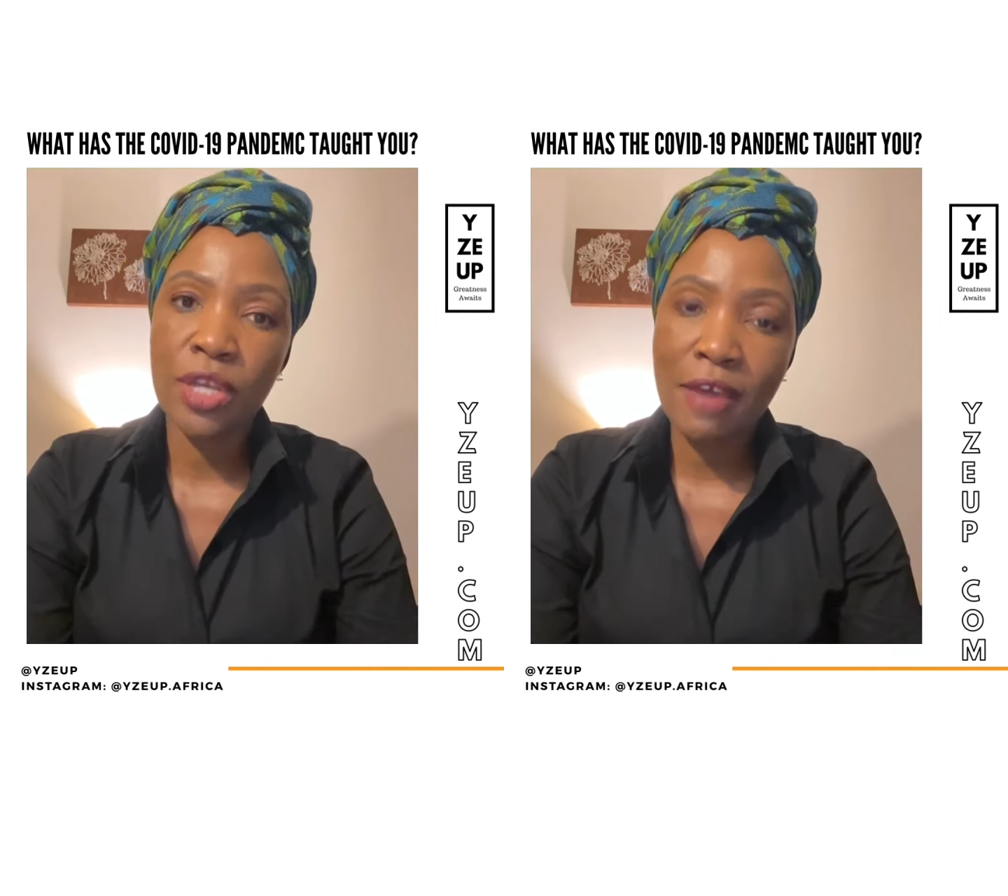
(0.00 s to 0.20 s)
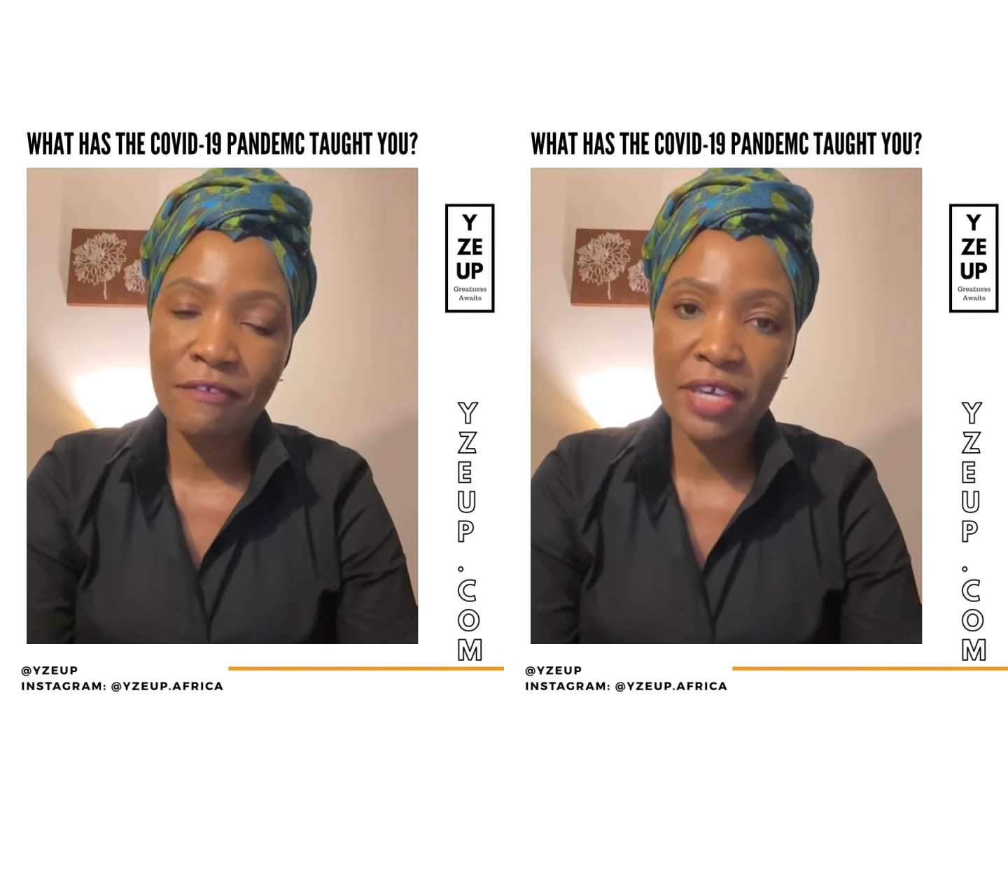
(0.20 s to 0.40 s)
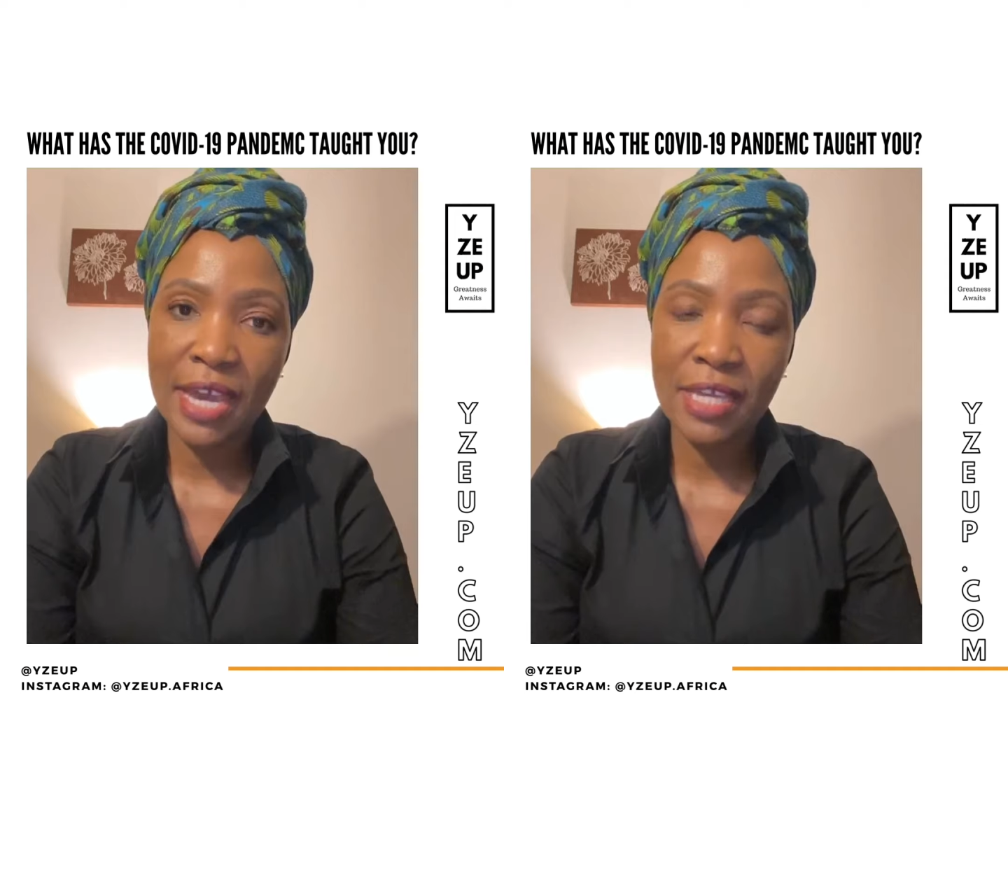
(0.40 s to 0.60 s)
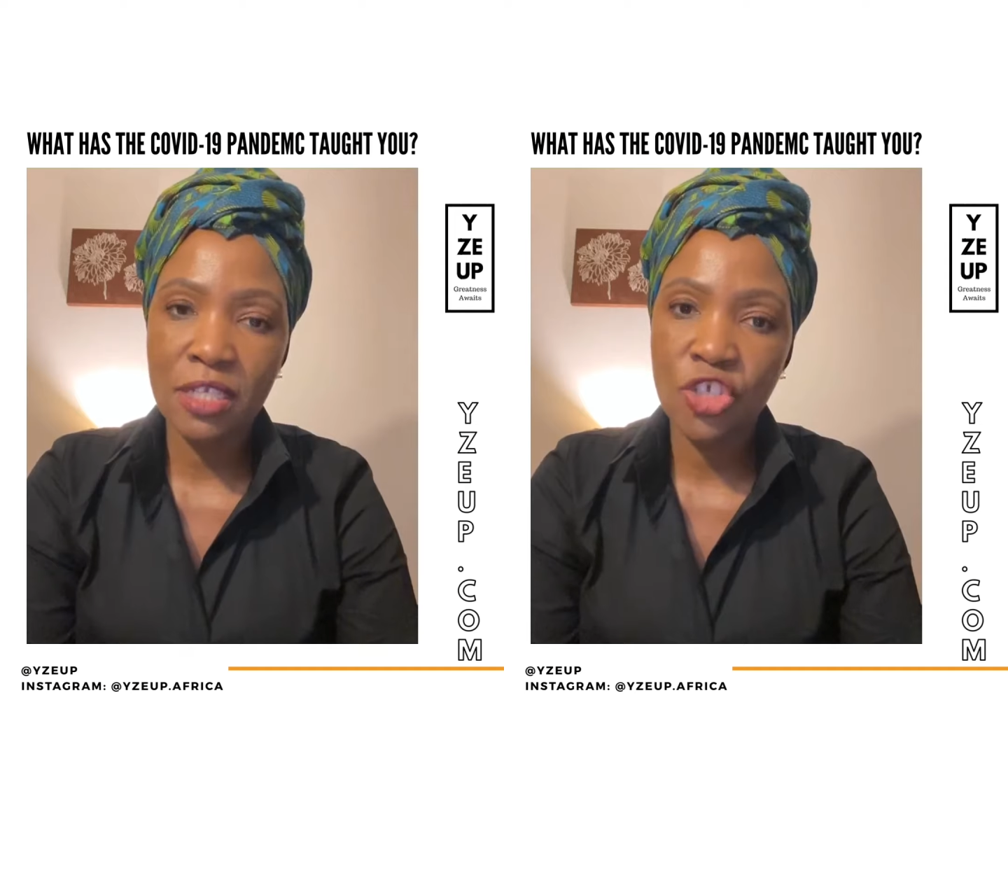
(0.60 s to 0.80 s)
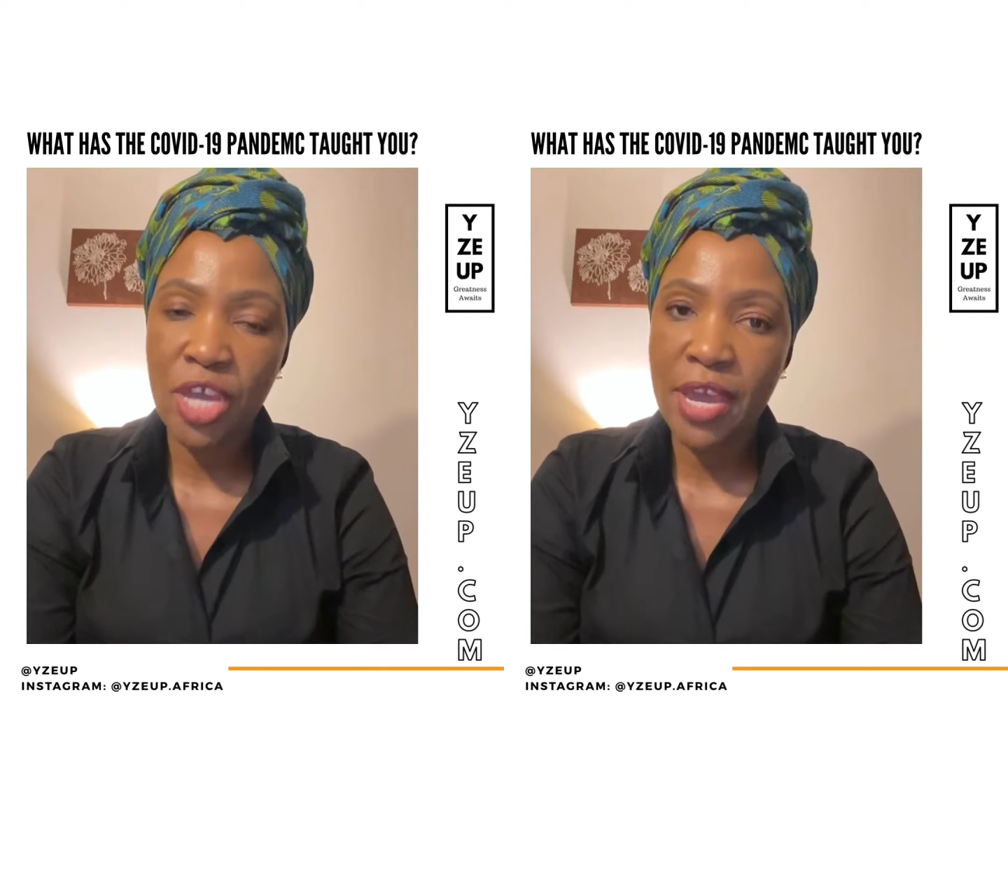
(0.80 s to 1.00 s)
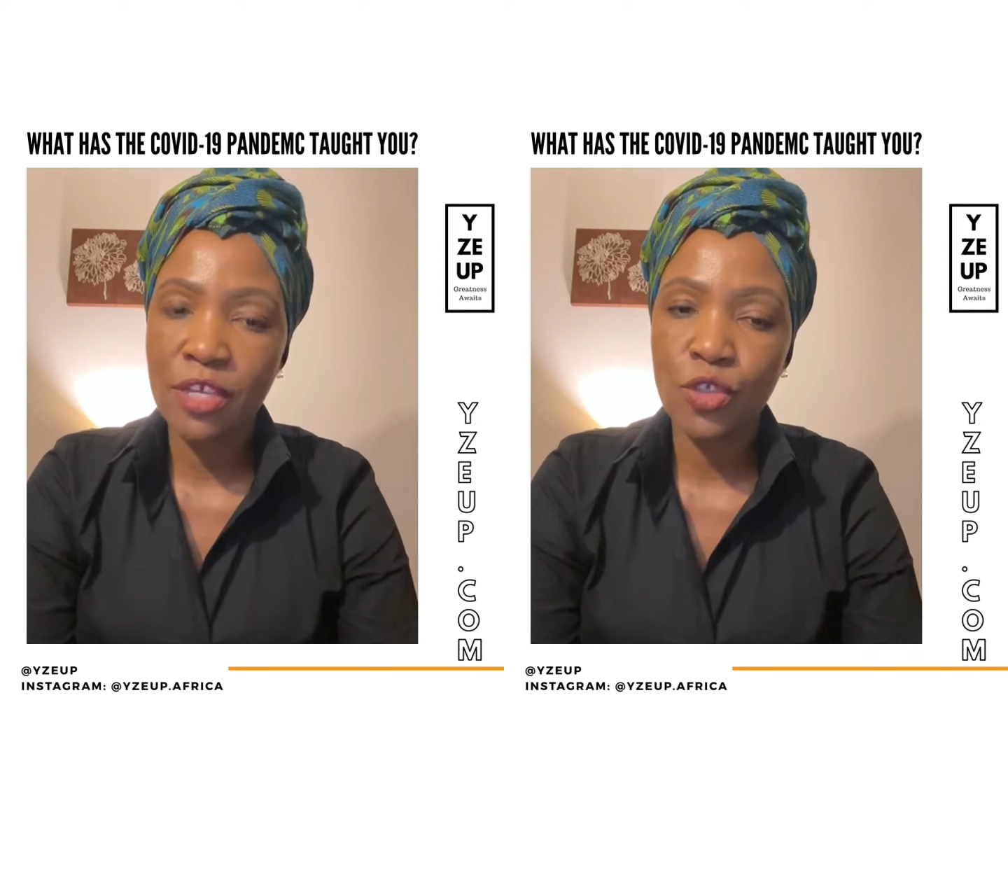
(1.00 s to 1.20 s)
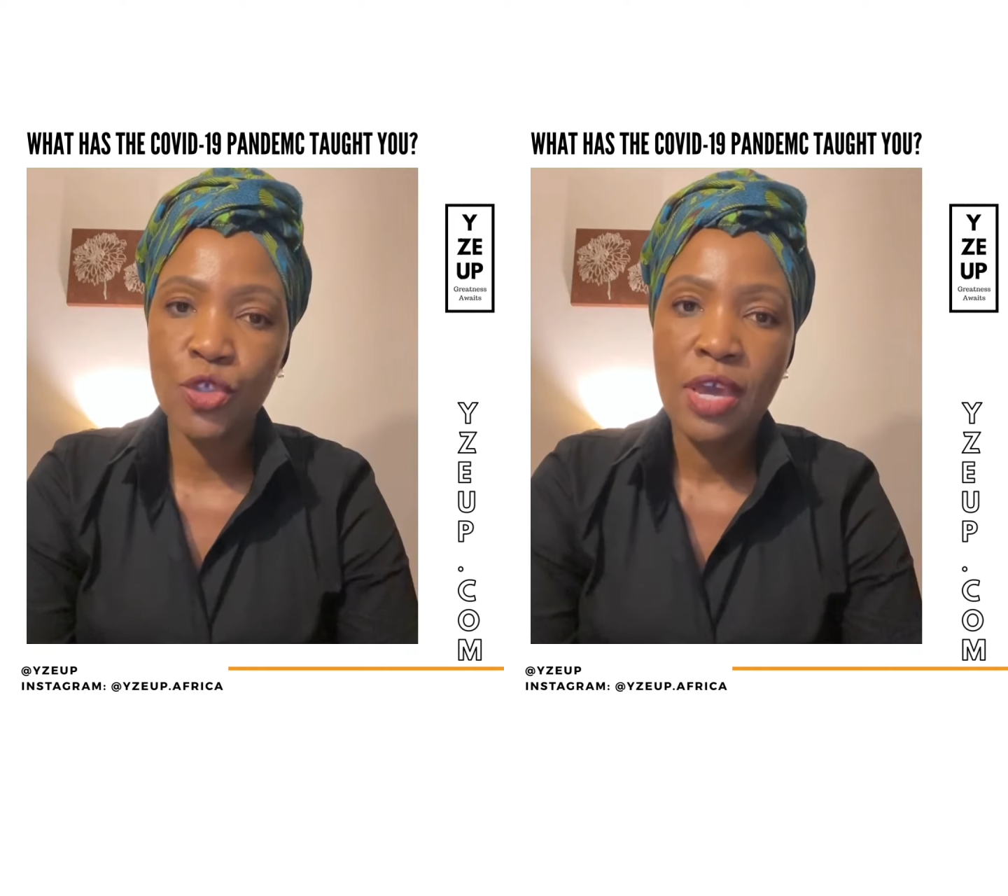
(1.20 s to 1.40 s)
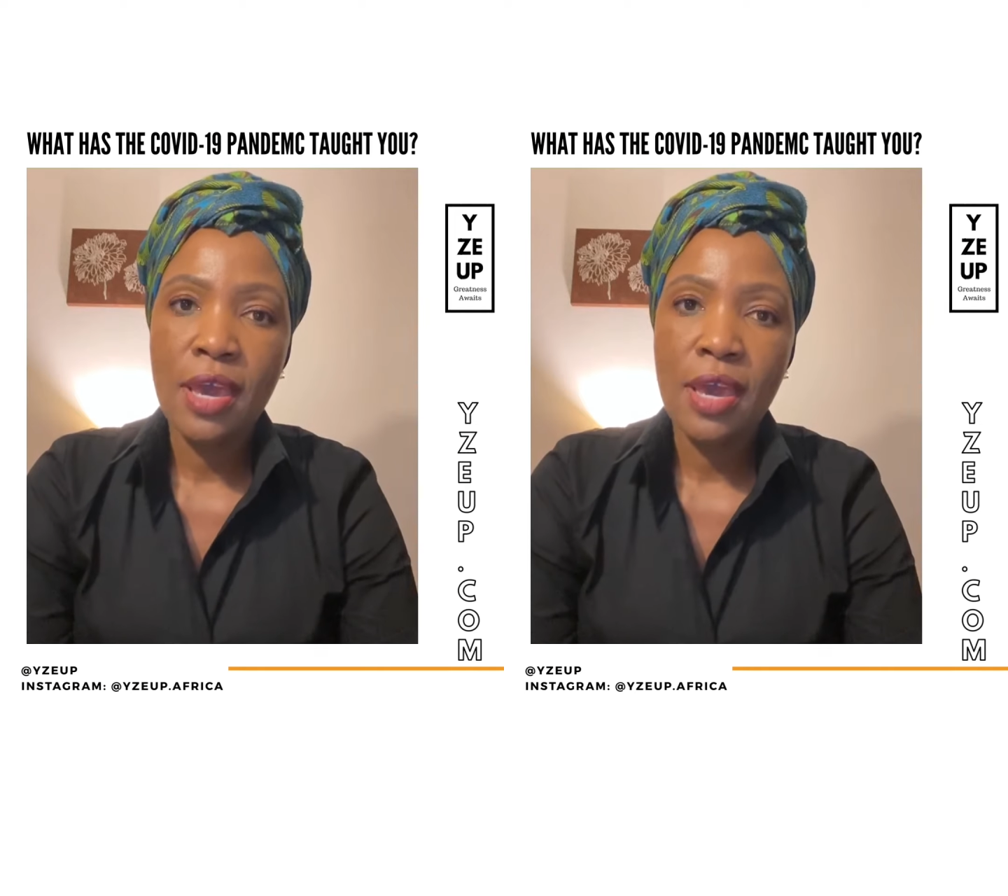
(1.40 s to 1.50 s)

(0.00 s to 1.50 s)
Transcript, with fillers: navigate change.